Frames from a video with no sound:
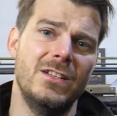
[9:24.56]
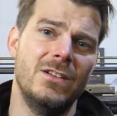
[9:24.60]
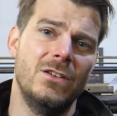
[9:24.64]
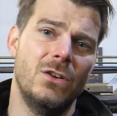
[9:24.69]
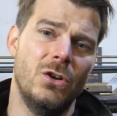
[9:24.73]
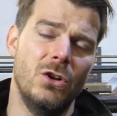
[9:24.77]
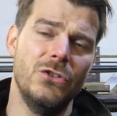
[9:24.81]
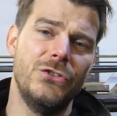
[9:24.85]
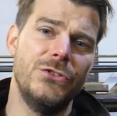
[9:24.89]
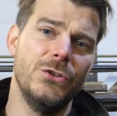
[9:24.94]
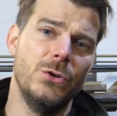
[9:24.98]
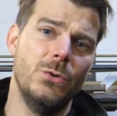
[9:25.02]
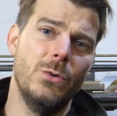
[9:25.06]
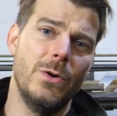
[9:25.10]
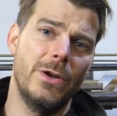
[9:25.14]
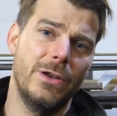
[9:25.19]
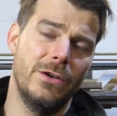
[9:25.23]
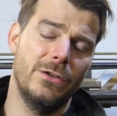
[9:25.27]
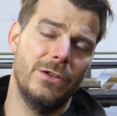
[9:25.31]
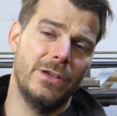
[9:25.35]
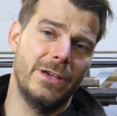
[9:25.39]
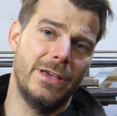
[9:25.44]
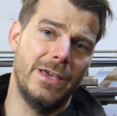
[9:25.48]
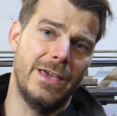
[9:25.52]
onto
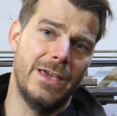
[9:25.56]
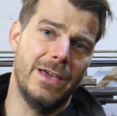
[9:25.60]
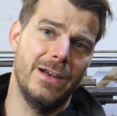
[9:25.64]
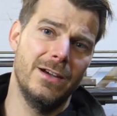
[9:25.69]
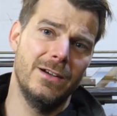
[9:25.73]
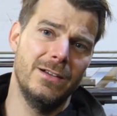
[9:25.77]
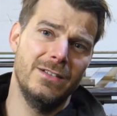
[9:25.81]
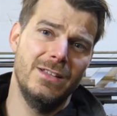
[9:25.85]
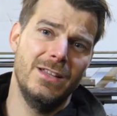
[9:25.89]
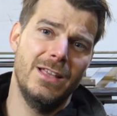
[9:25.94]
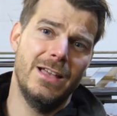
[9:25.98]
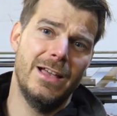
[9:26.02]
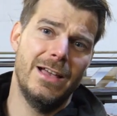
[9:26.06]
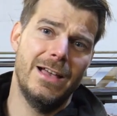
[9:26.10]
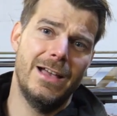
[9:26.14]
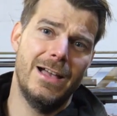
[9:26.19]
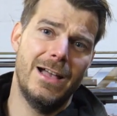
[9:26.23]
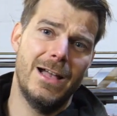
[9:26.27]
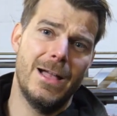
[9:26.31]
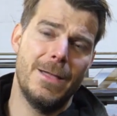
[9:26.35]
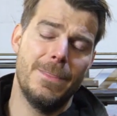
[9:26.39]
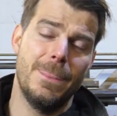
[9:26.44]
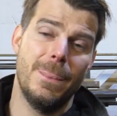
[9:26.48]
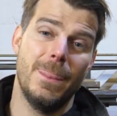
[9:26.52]
another gear,
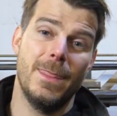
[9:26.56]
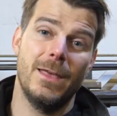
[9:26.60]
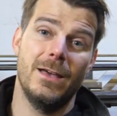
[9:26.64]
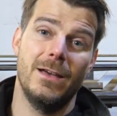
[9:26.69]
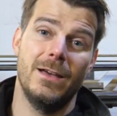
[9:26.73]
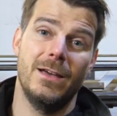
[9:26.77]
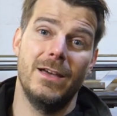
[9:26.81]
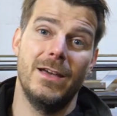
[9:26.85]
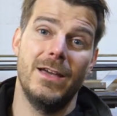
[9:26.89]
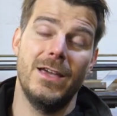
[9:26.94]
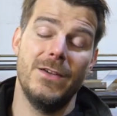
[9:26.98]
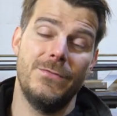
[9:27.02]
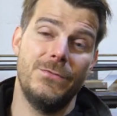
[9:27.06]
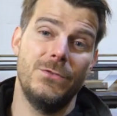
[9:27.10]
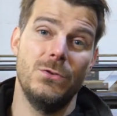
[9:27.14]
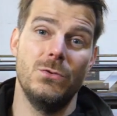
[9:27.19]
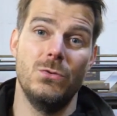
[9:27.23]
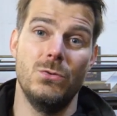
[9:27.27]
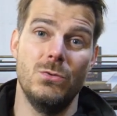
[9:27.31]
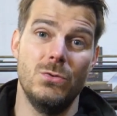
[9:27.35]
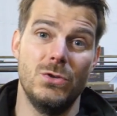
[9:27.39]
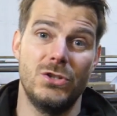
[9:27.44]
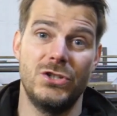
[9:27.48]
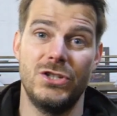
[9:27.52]
and if
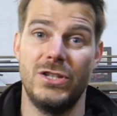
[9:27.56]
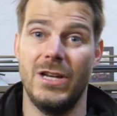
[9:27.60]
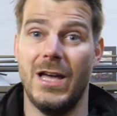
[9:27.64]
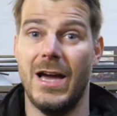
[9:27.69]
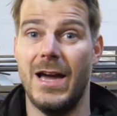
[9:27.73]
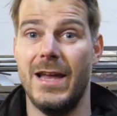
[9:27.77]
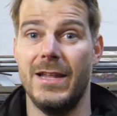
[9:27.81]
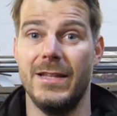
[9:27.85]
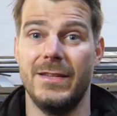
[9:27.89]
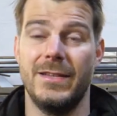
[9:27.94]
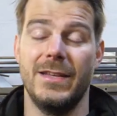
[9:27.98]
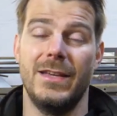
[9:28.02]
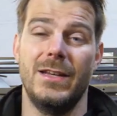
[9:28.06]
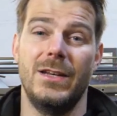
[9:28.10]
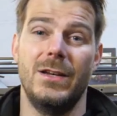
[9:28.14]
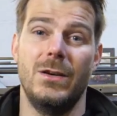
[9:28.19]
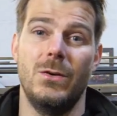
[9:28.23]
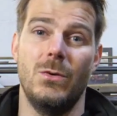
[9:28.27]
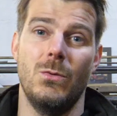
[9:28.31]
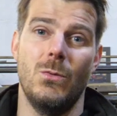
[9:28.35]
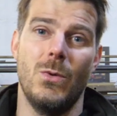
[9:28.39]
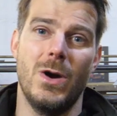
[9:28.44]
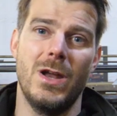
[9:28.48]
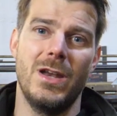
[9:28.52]
you slide it in
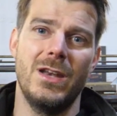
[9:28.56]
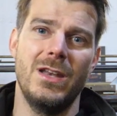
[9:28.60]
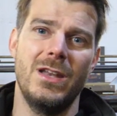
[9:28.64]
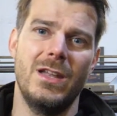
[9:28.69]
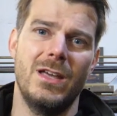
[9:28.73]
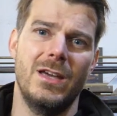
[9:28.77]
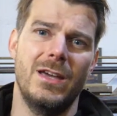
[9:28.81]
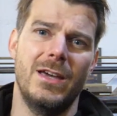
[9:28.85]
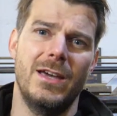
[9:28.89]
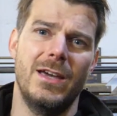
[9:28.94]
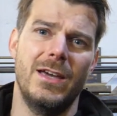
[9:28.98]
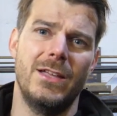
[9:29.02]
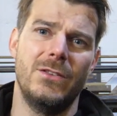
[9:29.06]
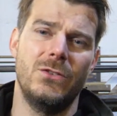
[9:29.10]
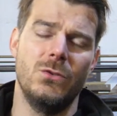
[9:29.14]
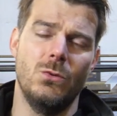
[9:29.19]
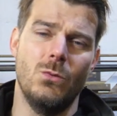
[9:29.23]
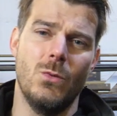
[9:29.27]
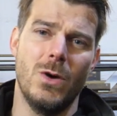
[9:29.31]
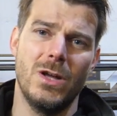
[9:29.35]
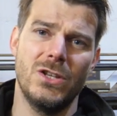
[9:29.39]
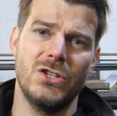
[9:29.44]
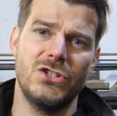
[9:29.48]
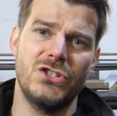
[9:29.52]
to
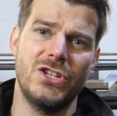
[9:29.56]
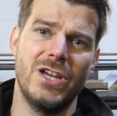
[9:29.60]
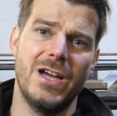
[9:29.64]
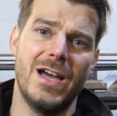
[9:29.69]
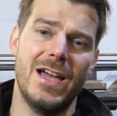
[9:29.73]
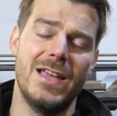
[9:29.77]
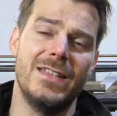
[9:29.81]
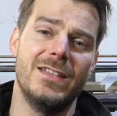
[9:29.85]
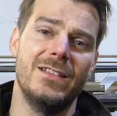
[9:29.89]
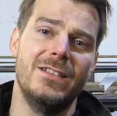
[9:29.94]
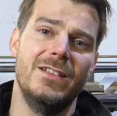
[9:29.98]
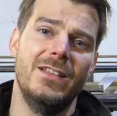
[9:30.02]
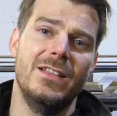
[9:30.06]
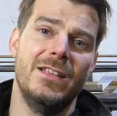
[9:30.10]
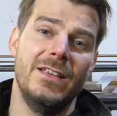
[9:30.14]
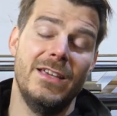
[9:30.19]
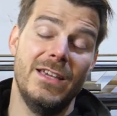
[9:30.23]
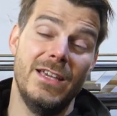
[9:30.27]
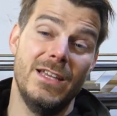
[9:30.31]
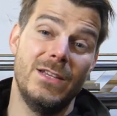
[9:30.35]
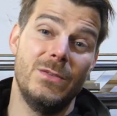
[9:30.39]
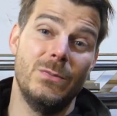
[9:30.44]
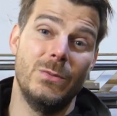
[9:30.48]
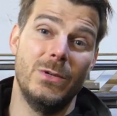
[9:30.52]
one side,
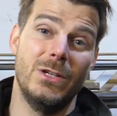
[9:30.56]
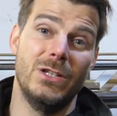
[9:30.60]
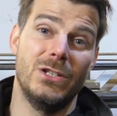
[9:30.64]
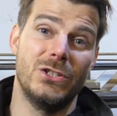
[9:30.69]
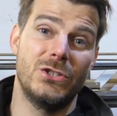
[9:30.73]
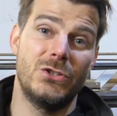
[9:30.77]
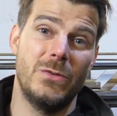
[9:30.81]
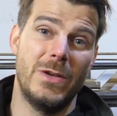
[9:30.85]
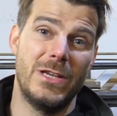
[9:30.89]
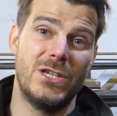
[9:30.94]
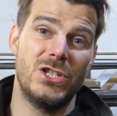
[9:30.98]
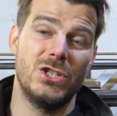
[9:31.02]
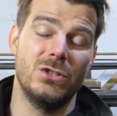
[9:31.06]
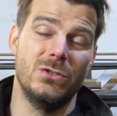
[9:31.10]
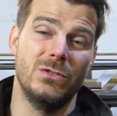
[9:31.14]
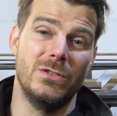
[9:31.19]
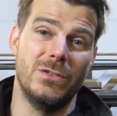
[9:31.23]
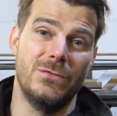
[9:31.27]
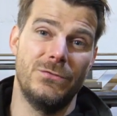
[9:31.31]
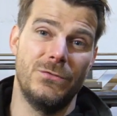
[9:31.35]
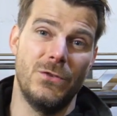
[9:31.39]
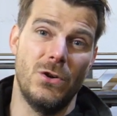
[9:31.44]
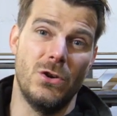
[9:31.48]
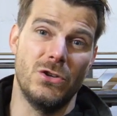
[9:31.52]
it will switch on
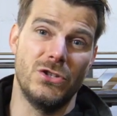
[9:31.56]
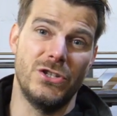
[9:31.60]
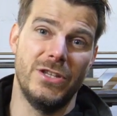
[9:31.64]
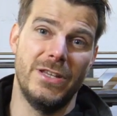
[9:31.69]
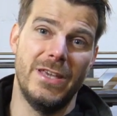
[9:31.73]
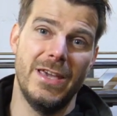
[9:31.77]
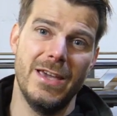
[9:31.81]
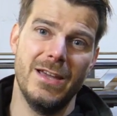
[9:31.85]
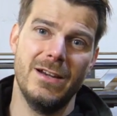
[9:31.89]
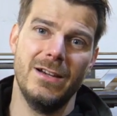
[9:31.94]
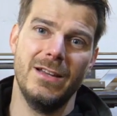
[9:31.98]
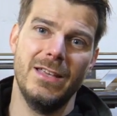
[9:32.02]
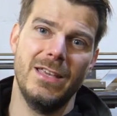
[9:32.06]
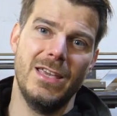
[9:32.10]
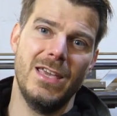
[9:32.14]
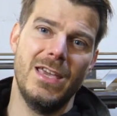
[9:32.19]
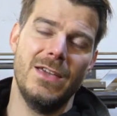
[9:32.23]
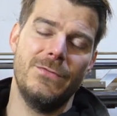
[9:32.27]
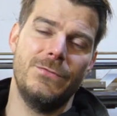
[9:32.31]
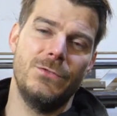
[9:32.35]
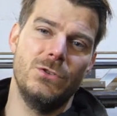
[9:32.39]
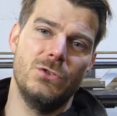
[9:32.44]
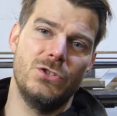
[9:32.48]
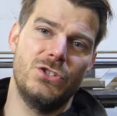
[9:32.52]
the first gear.
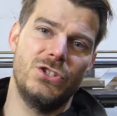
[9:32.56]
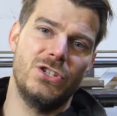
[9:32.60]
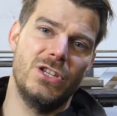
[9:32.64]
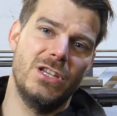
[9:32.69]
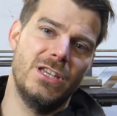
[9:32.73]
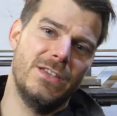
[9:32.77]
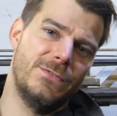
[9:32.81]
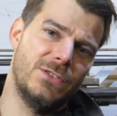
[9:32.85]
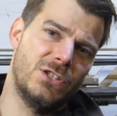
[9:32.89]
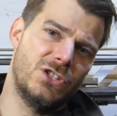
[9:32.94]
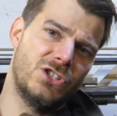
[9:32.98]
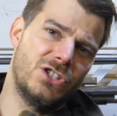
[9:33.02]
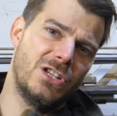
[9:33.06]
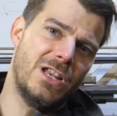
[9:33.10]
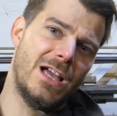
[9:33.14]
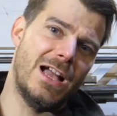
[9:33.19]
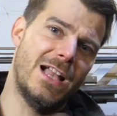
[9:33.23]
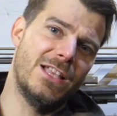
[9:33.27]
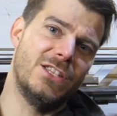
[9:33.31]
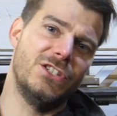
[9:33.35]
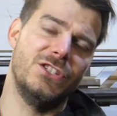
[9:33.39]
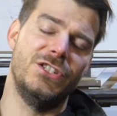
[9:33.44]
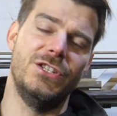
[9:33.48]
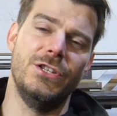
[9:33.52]
If it
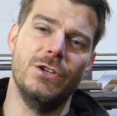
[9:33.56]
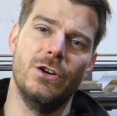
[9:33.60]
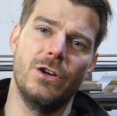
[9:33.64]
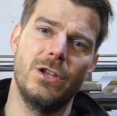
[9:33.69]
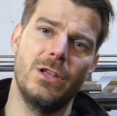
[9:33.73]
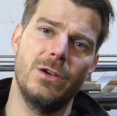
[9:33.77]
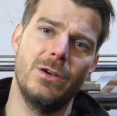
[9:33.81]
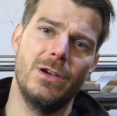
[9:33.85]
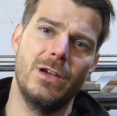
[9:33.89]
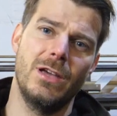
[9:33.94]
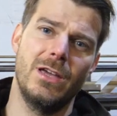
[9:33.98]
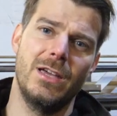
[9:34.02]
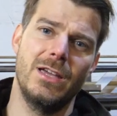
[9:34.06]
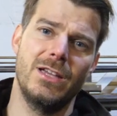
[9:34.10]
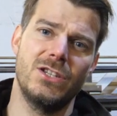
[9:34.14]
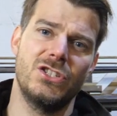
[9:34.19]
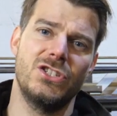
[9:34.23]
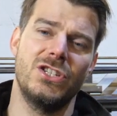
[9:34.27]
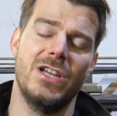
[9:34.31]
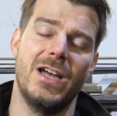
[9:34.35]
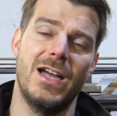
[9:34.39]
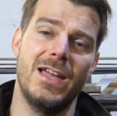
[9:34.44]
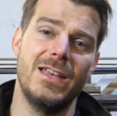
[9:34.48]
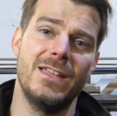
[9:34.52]
slides the other
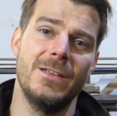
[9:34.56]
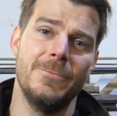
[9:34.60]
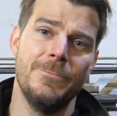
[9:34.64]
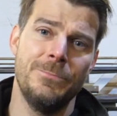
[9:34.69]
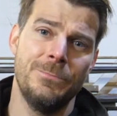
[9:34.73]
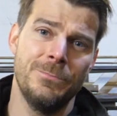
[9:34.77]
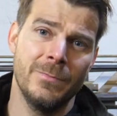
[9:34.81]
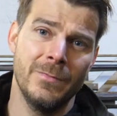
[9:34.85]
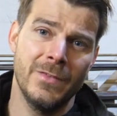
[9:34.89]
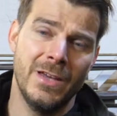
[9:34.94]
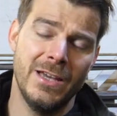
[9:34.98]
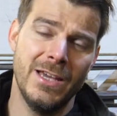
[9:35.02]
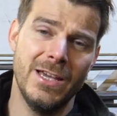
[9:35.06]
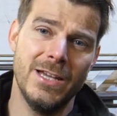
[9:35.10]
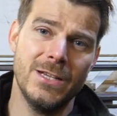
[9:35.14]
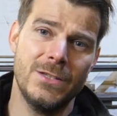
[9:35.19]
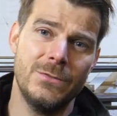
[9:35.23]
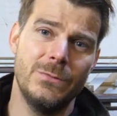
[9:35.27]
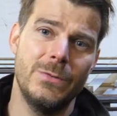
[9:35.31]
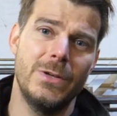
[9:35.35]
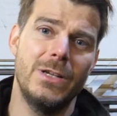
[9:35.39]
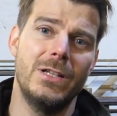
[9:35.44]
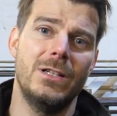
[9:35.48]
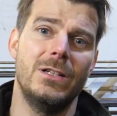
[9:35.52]
side,
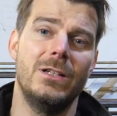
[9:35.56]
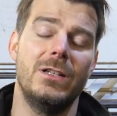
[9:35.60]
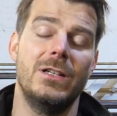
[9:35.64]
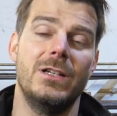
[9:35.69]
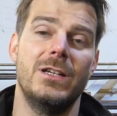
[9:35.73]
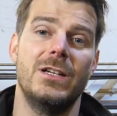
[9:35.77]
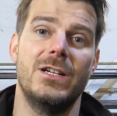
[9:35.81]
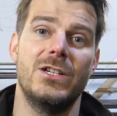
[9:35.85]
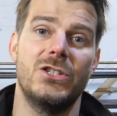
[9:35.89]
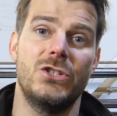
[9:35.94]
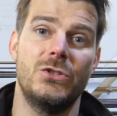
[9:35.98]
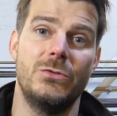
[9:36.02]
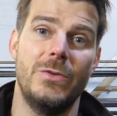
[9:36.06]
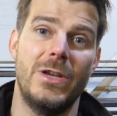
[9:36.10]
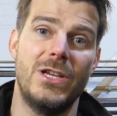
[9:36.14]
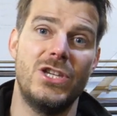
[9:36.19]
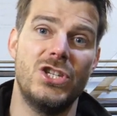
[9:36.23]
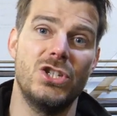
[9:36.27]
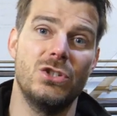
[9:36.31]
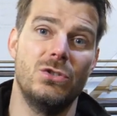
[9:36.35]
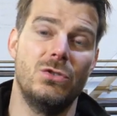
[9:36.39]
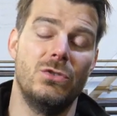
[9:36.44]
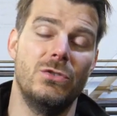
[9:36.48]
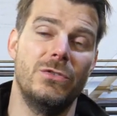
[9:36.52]
it will
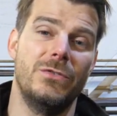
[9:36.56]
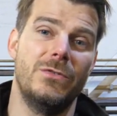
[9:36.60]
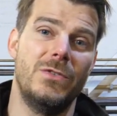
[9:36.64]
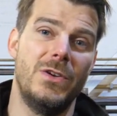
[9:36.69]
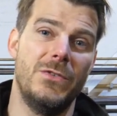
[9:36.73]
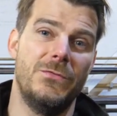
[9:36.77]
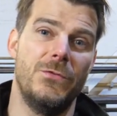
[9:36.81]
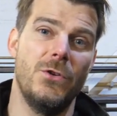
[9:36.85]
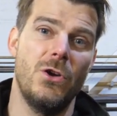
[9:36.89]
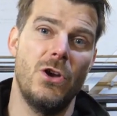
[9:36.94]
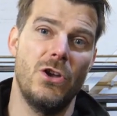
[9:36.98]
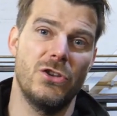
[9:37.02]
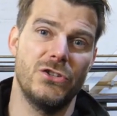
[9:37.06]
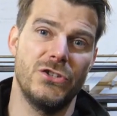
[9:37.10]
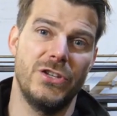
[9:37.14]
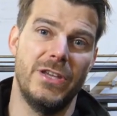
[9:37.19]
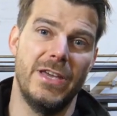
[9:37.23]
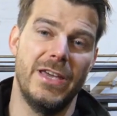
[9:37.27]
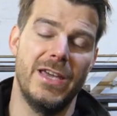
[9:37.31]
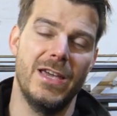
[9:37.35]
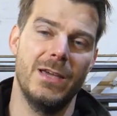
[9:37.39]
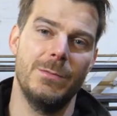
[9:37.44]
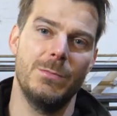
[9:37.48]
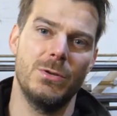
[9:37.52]
switch on reverse
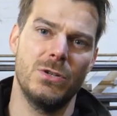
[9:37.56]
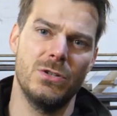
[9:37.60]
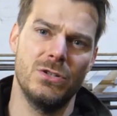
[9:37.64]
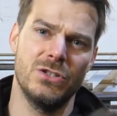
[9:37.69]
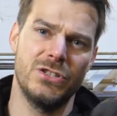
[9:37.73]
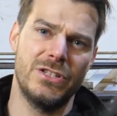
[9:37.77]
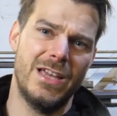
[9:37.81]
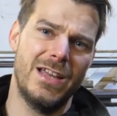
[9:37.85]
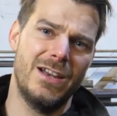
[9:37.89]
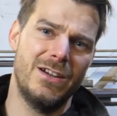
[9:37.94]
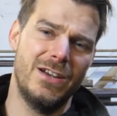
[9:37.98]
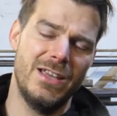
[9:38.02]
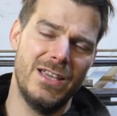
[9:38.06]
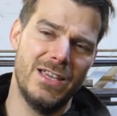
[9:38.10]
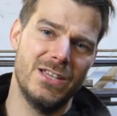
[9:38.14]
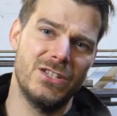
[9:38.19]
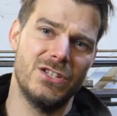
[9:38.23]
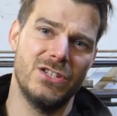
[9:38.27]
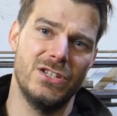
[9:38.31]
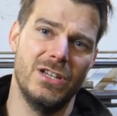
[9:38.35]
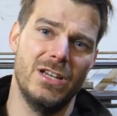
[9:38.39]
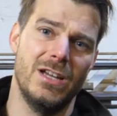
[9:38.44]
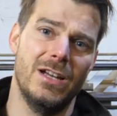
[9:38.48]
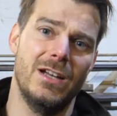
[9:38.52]
gear, because there
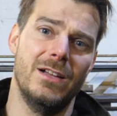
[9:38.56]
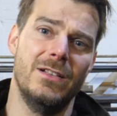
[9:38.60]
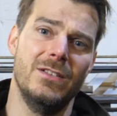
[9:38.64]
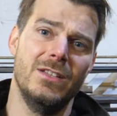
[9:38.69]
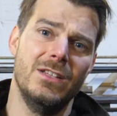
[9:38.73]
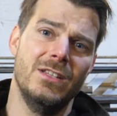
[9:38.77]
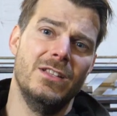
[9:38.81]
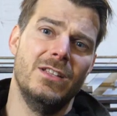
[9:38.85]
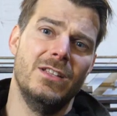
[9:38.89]
is a